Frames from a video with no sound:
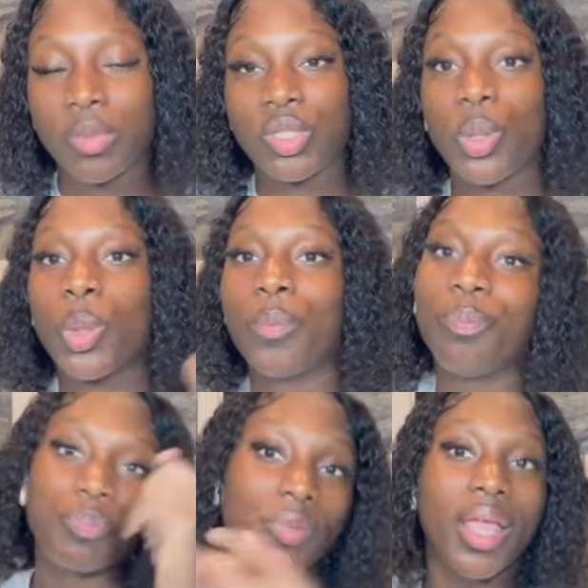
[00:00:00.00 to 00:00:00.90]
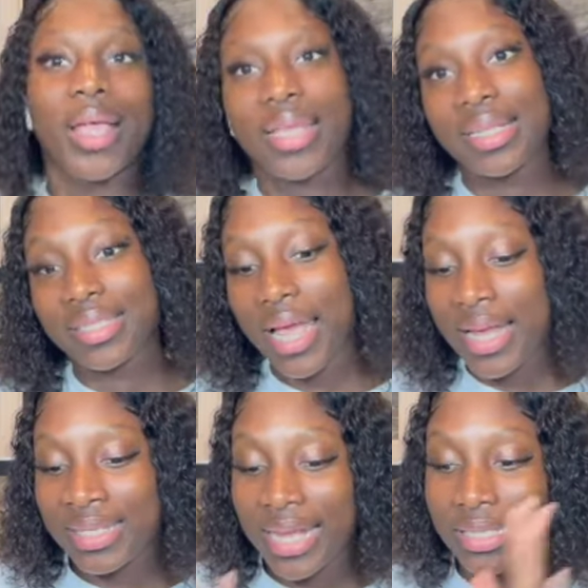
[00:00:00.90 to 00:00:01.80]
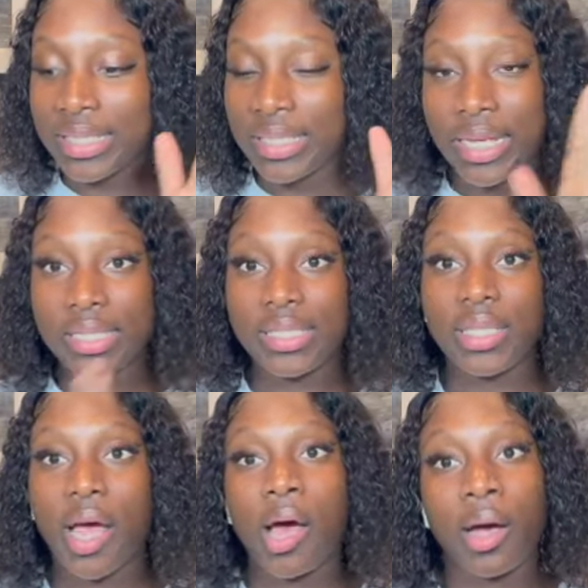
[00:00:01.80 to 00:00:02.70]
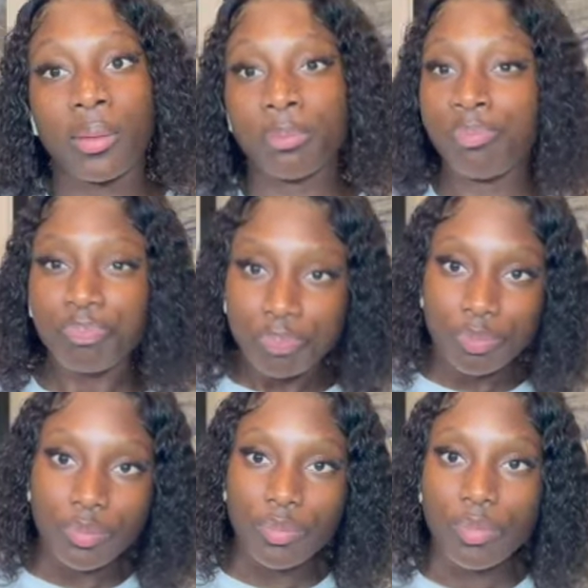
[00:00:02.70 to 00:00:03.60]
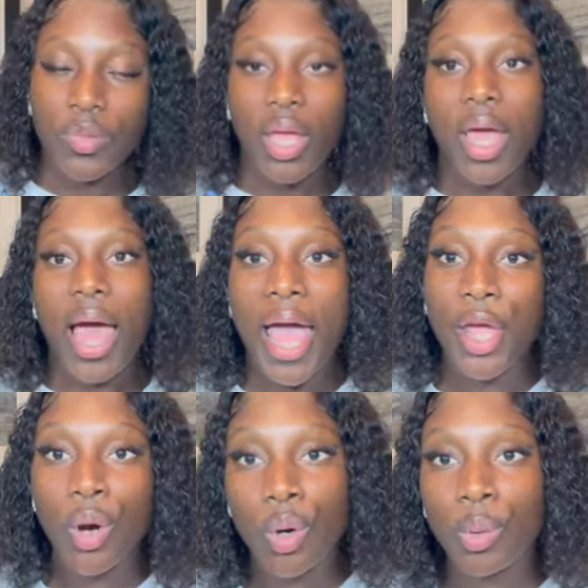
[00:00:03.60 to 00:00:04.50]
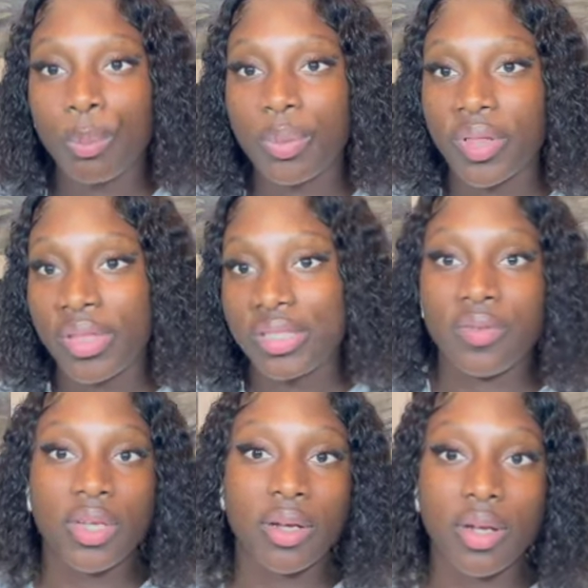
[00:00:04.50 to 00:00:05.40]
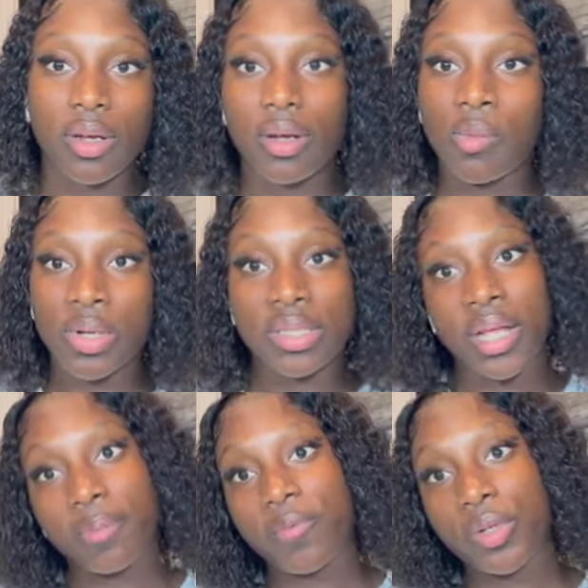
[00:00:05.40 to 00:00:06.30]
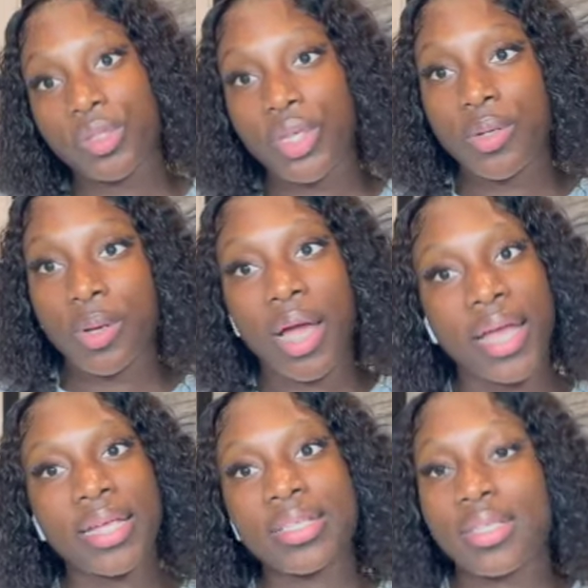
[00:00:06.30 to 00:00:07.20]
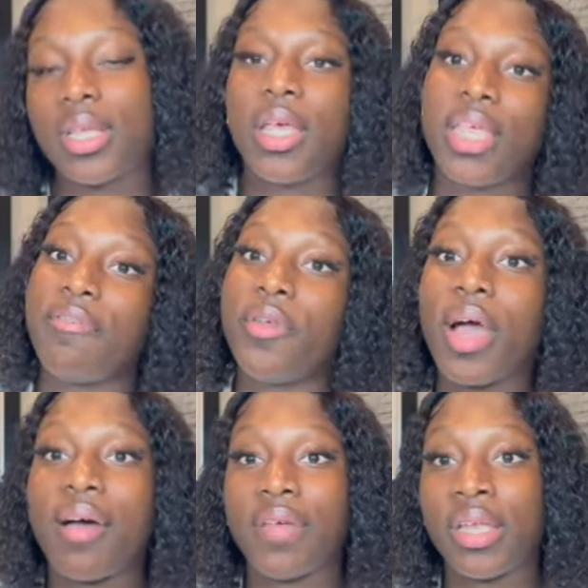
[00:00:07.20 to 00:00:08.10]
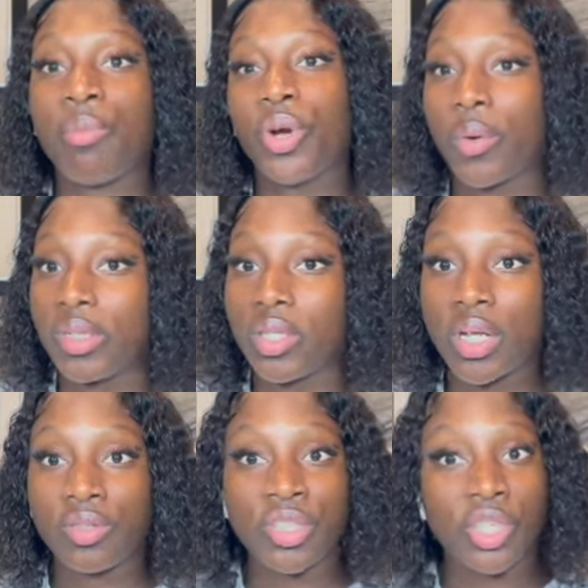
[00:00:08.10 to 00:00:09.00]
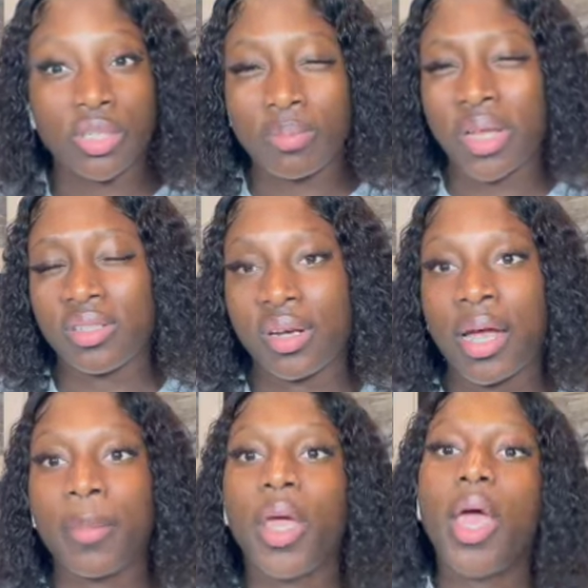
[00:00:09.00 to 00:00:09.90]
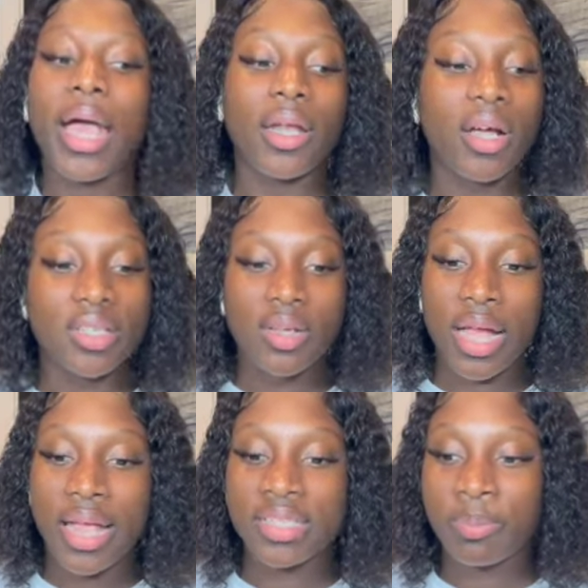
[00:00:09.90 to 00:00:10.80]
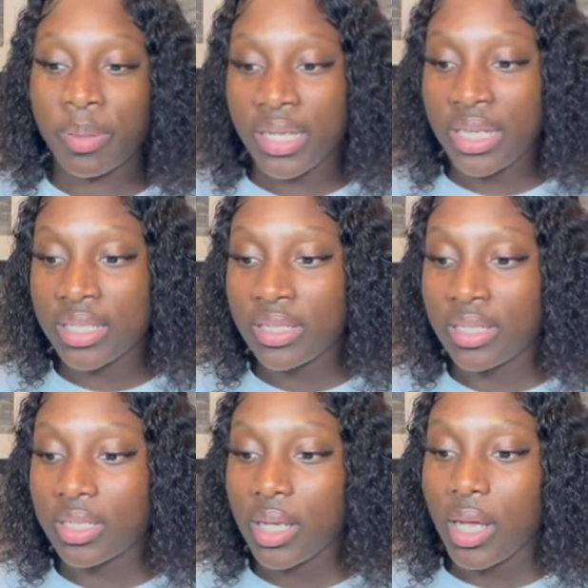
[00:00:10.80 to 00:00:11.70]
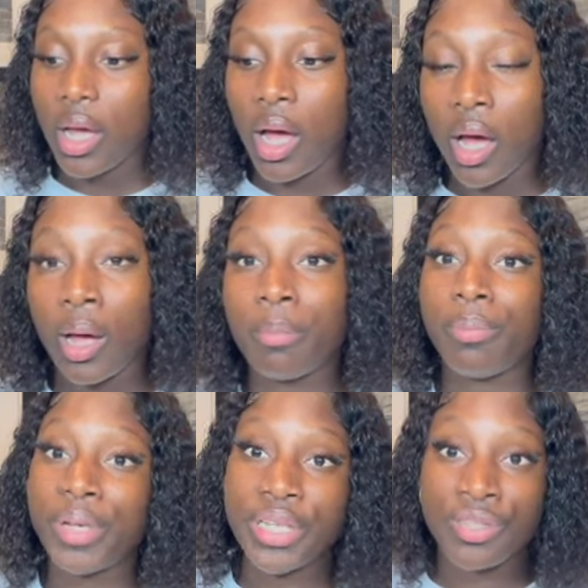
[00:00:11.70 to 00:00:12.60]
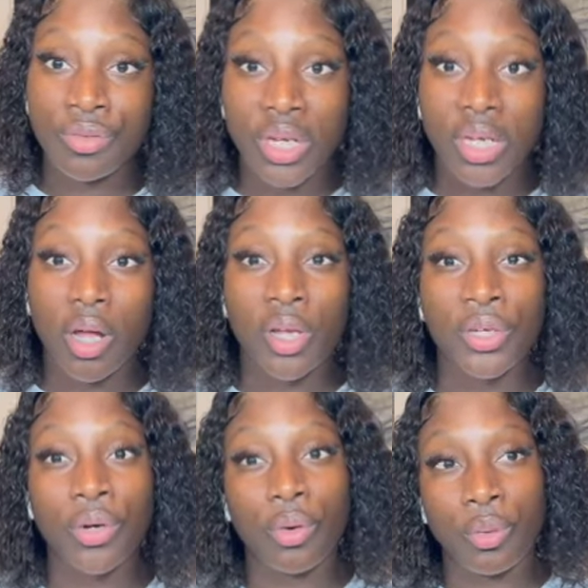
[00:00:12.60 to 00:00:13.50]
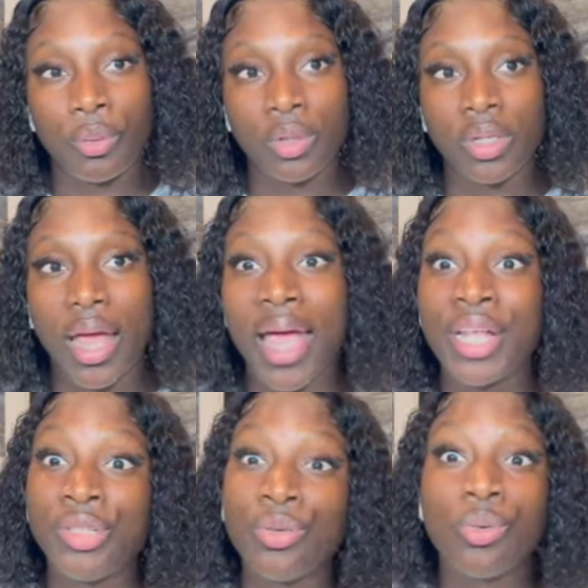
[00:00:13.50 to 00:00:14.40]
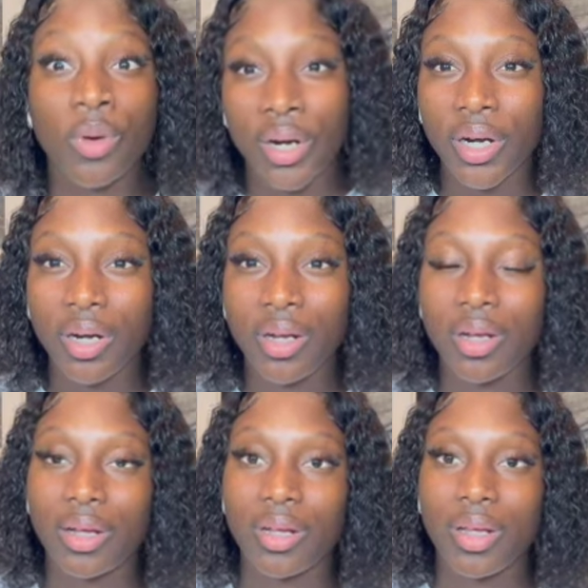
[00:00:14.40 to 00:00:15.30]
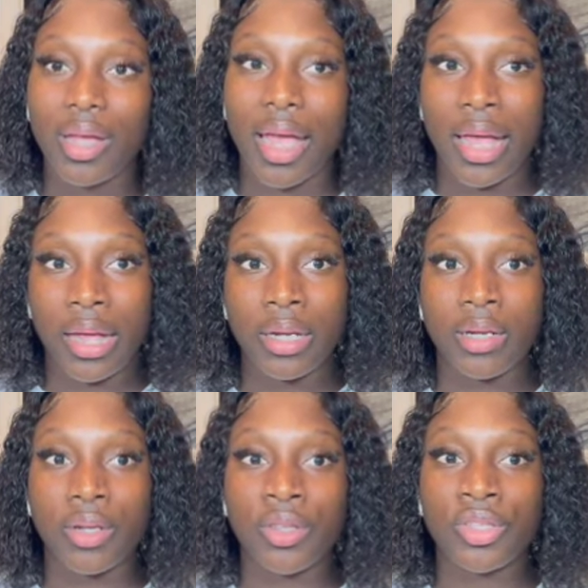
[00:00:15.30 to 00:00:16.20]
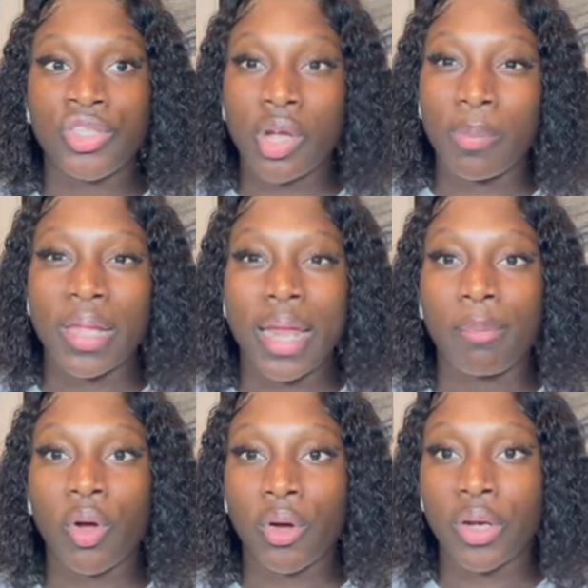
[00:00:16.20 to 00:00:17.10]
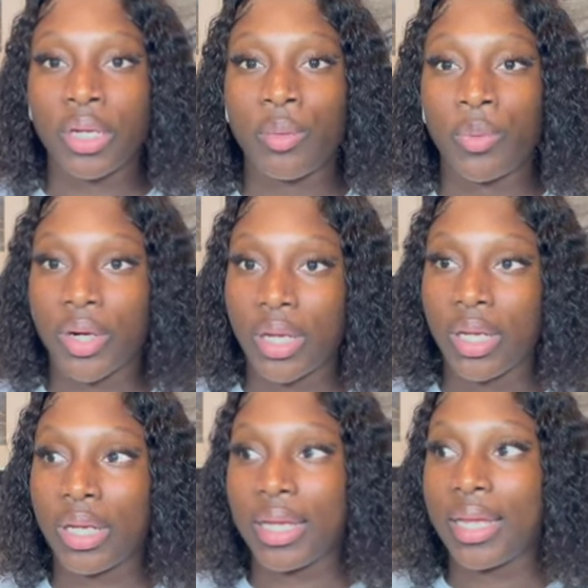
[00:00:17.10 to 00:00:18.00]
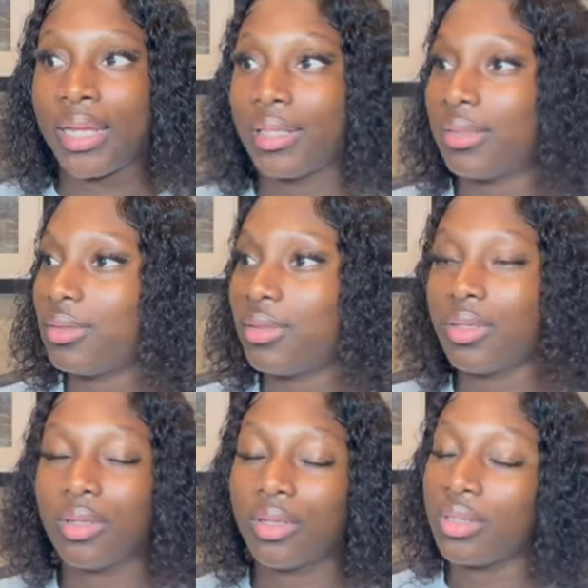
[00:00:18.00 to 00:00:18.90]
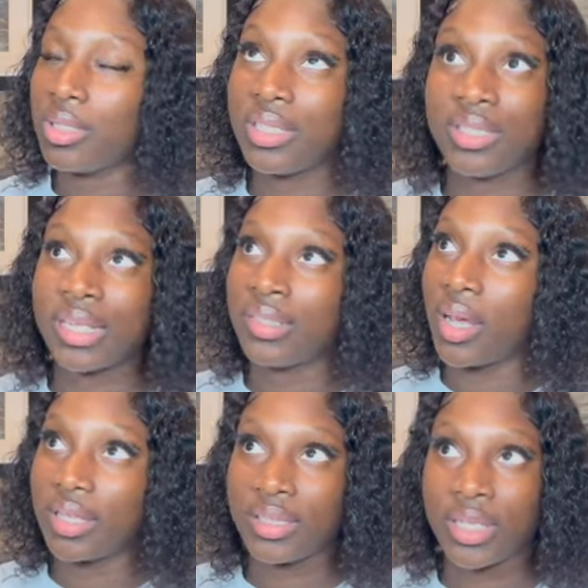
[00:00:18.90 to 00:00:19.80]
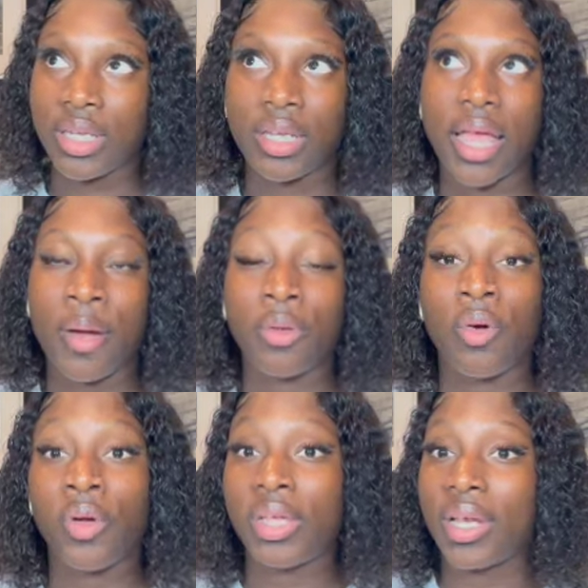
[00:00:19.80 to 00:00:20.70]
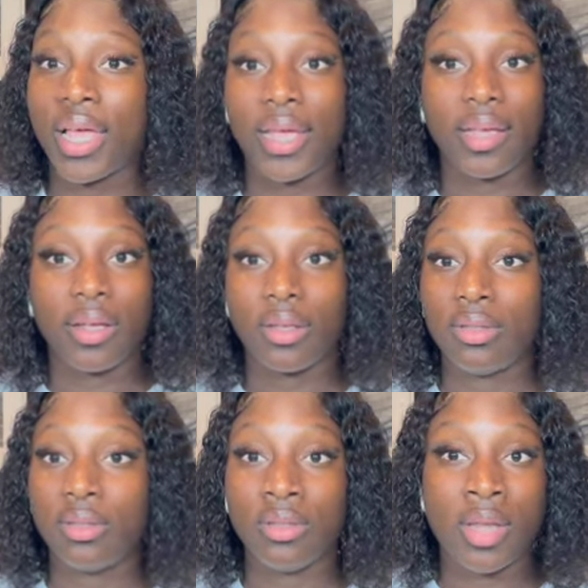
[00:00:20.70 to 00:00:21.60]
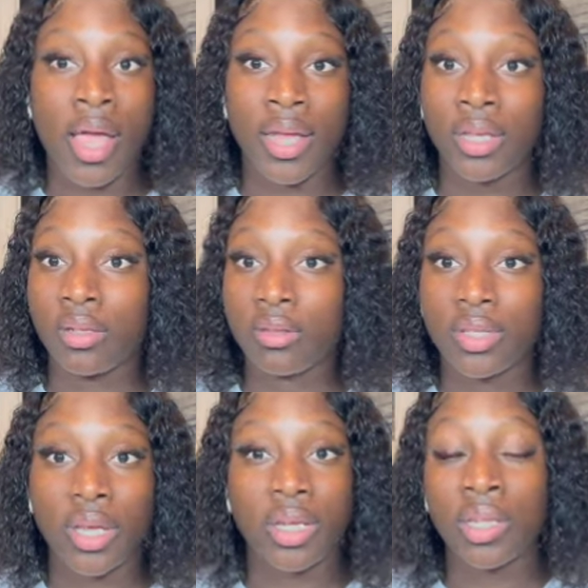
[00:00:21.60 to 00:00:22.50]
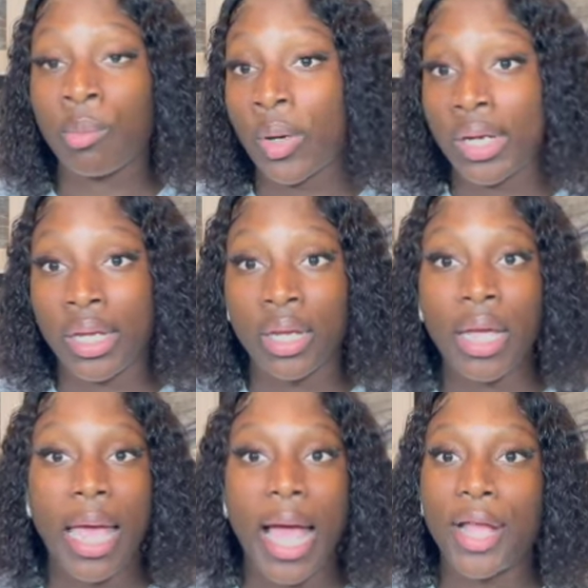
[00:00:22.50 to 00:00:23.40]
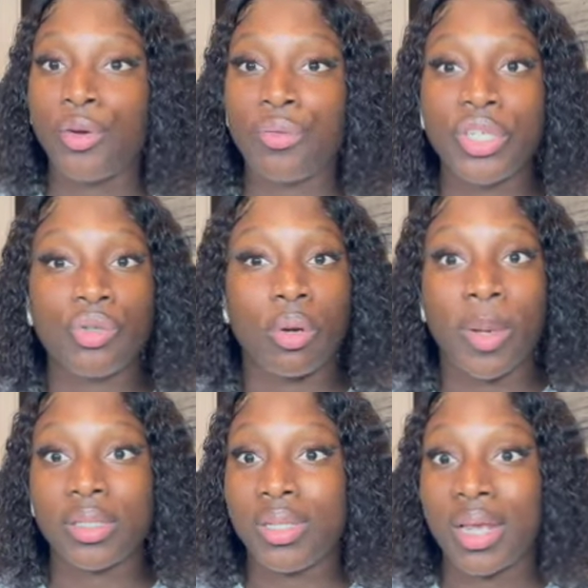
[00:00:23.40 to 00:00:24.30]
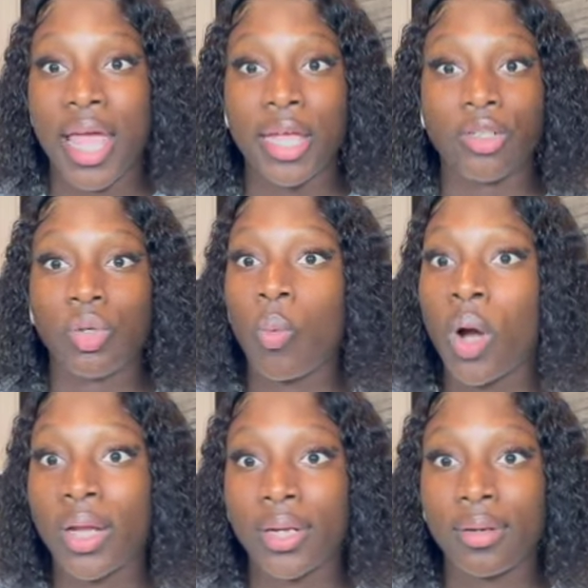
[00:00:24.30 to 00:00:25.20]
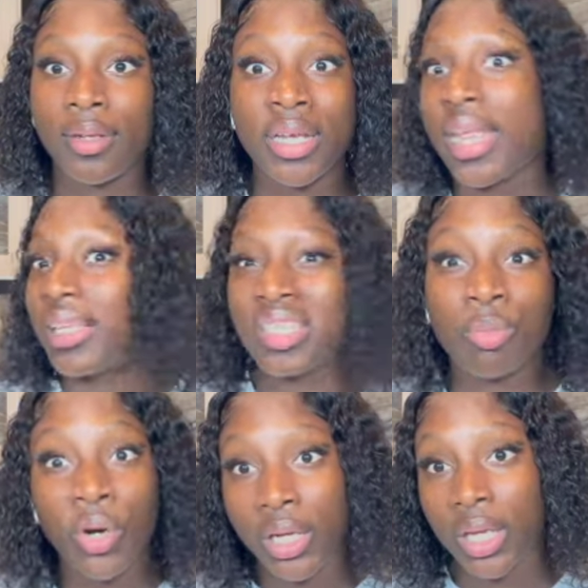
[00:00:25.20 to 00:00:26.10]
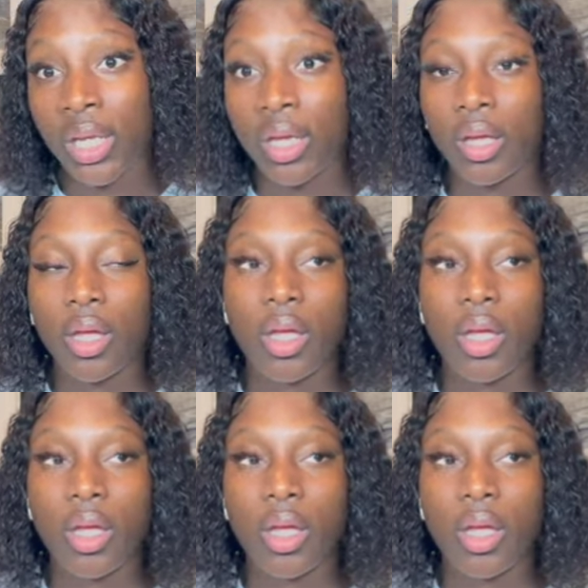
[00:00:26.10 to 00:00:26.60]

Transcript: So yes guys, that is it. I hope this video was helpful to you guys. If you have any more questions, reach out to me on Instagram. And also guys, please read on your own. I do work, and the job that I'm currently working, it is exhausting. I will go in like 9-10 in the morning. I don't reach home until like 1 the next morning.